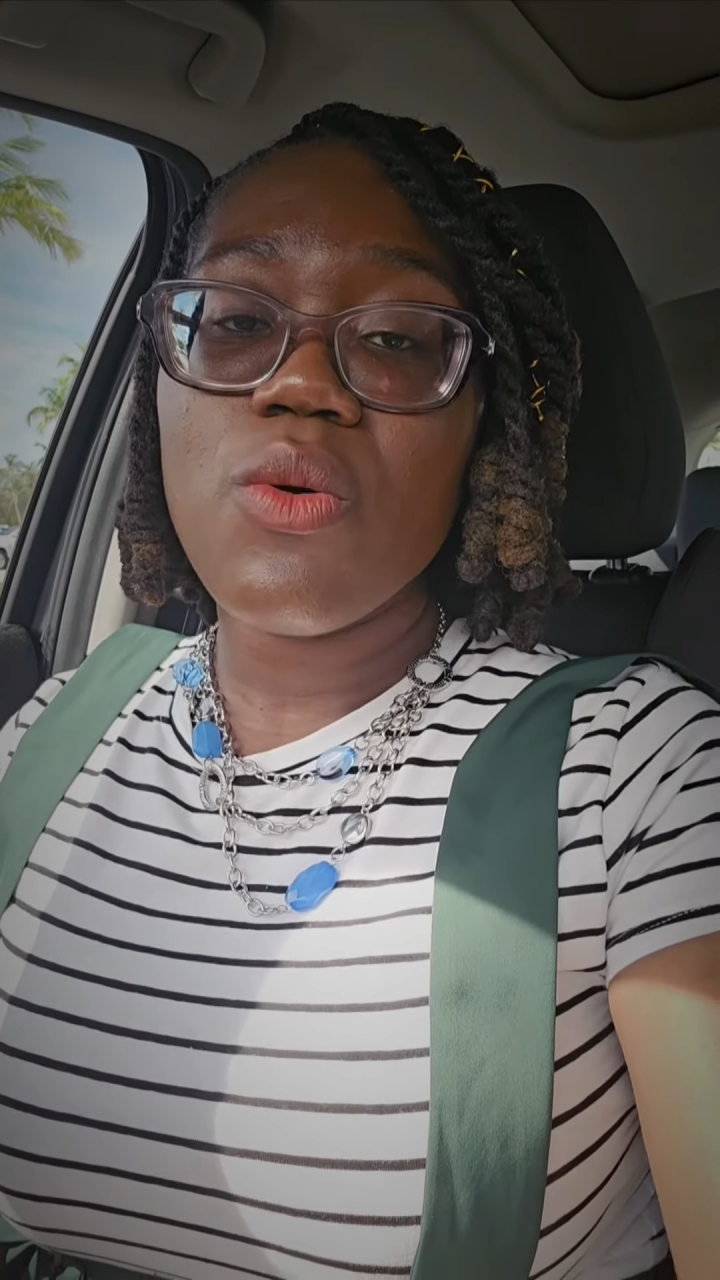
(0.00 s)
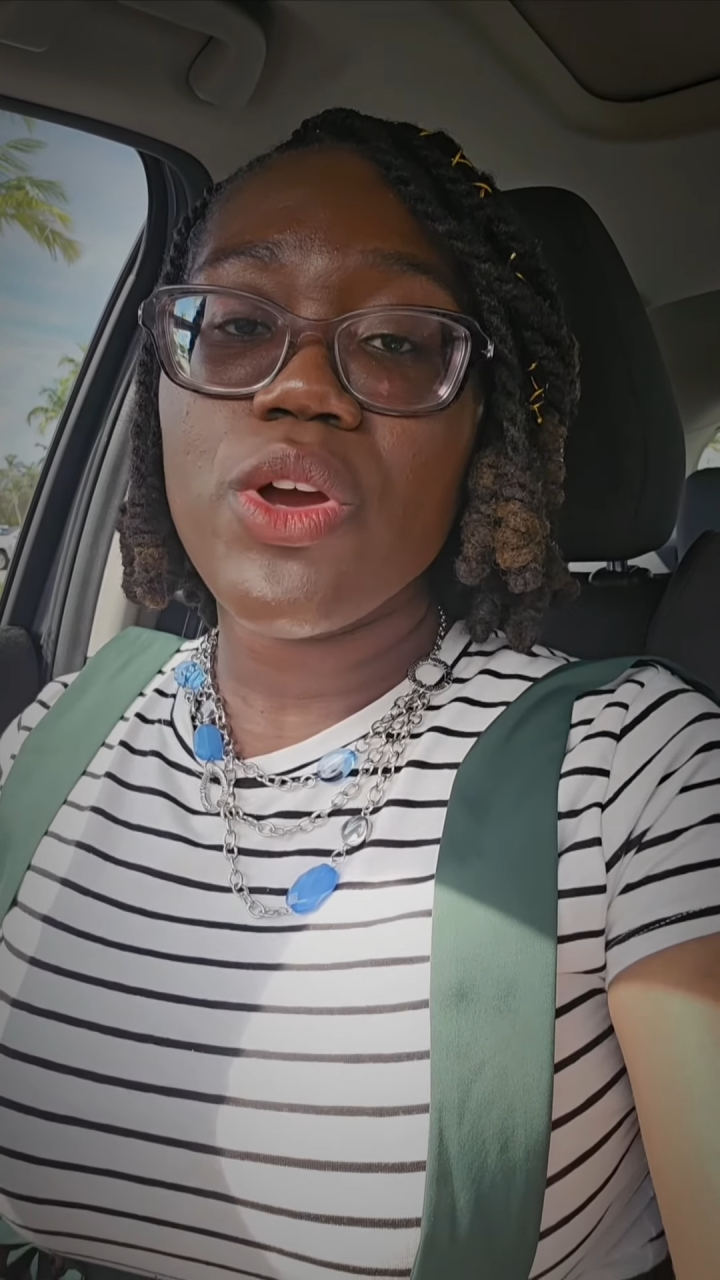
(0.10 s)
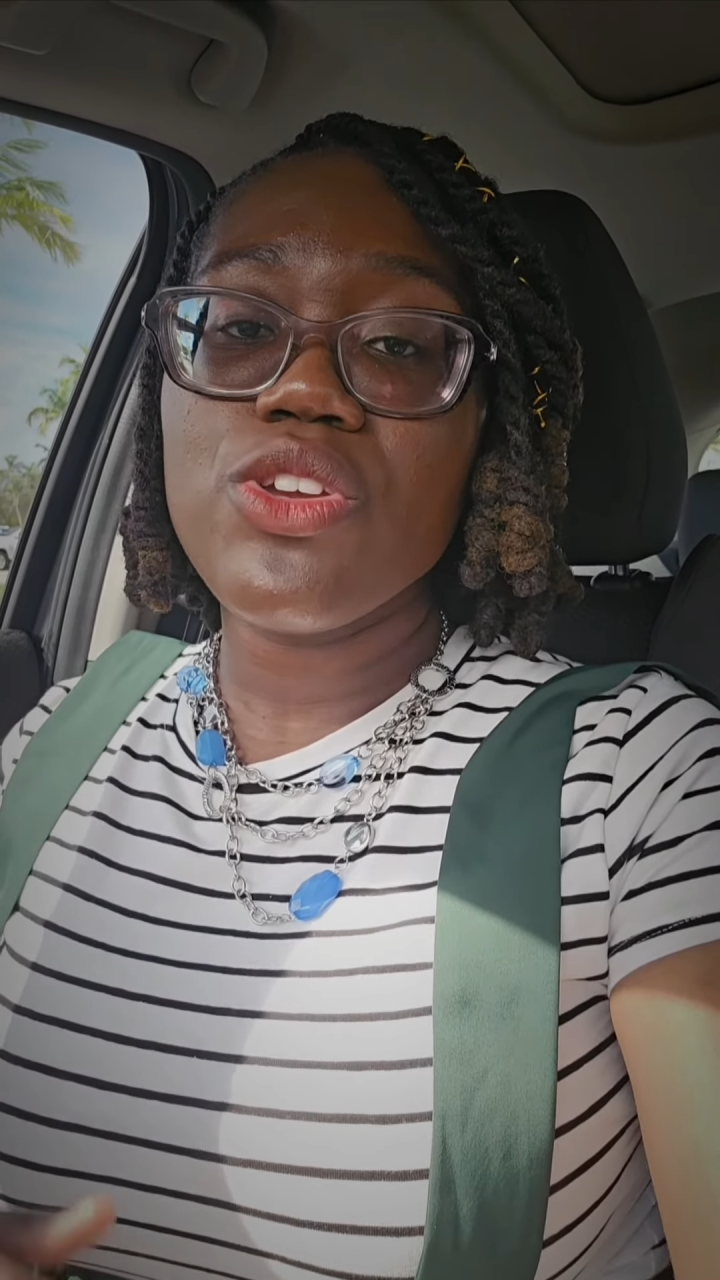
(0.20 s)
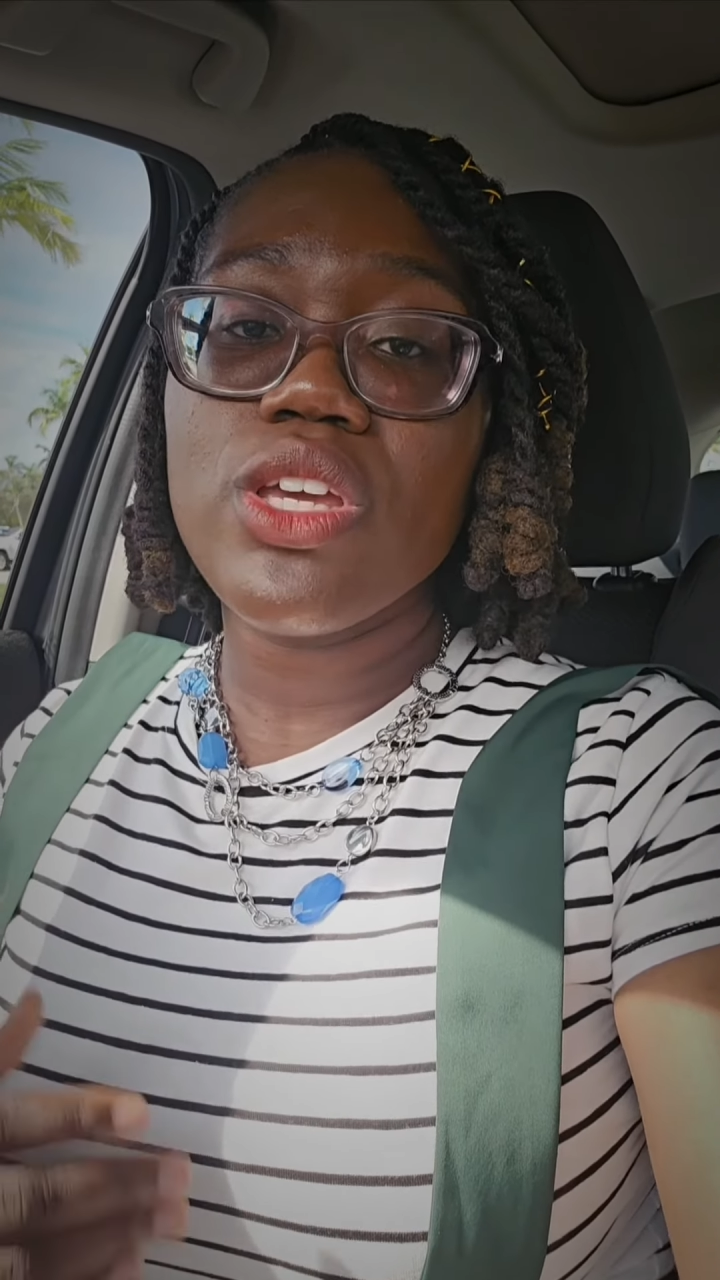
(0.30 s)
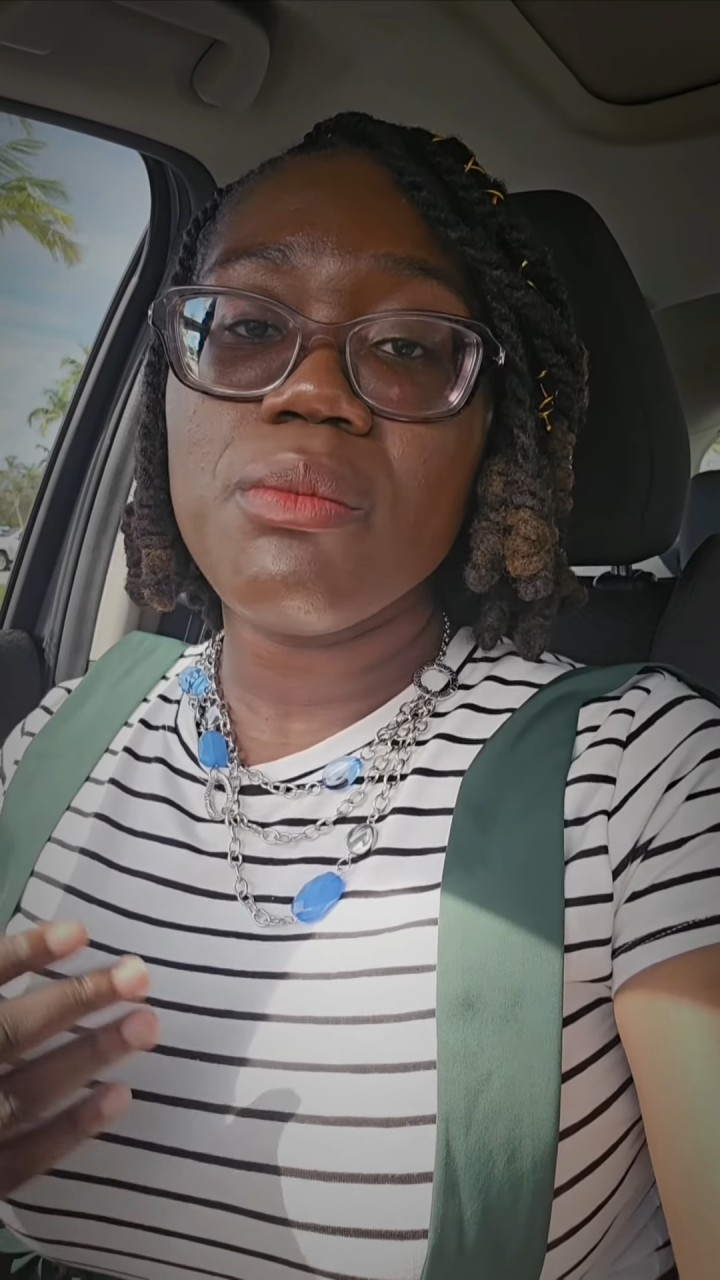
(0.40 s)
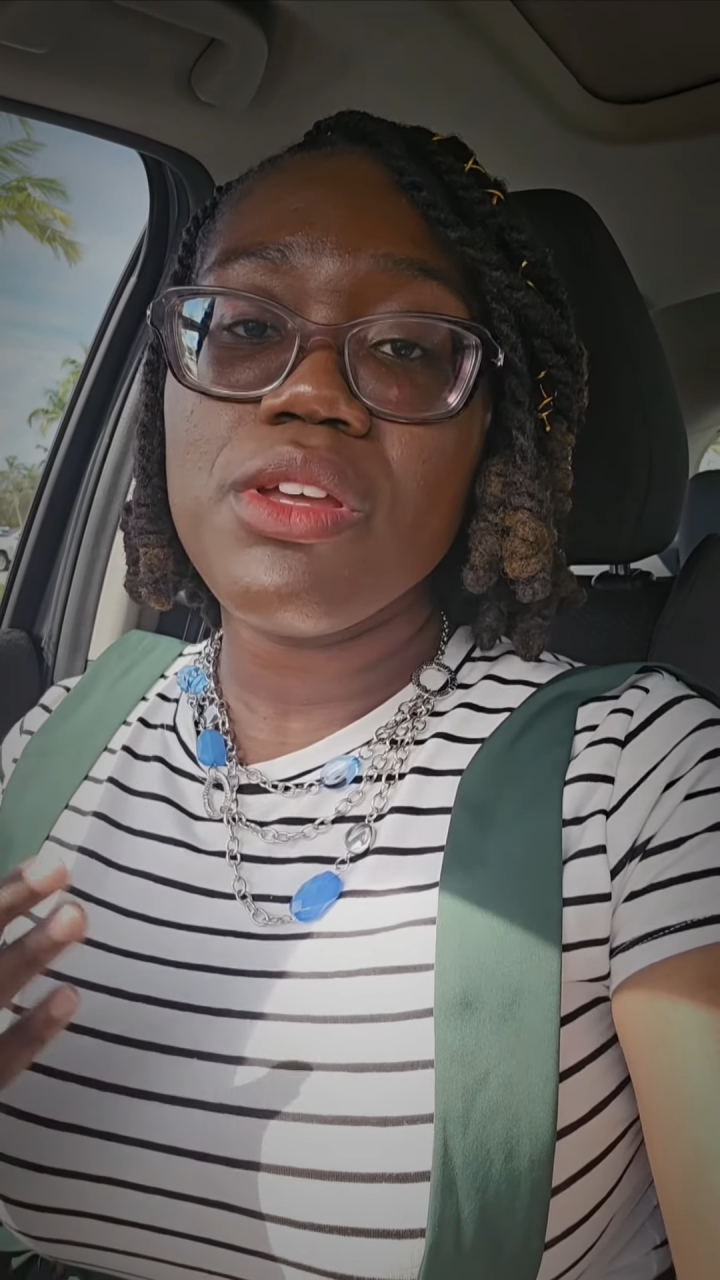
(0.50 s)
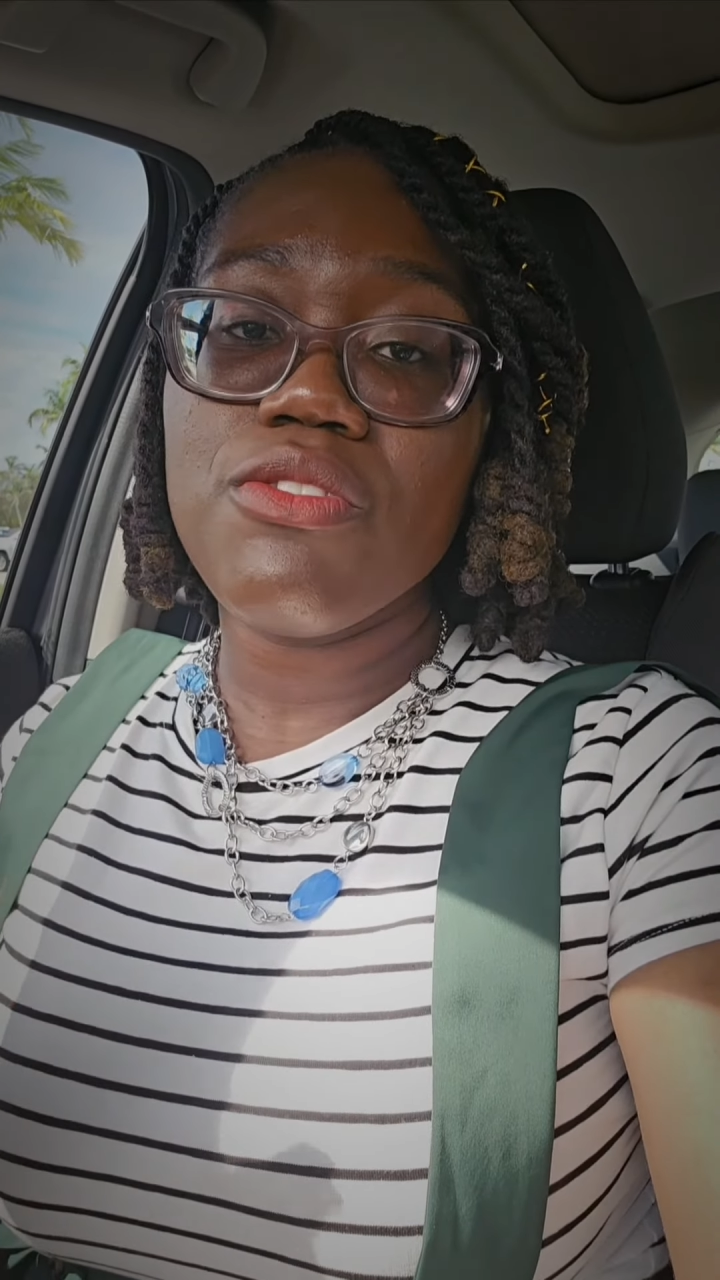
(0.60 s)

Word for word: where you can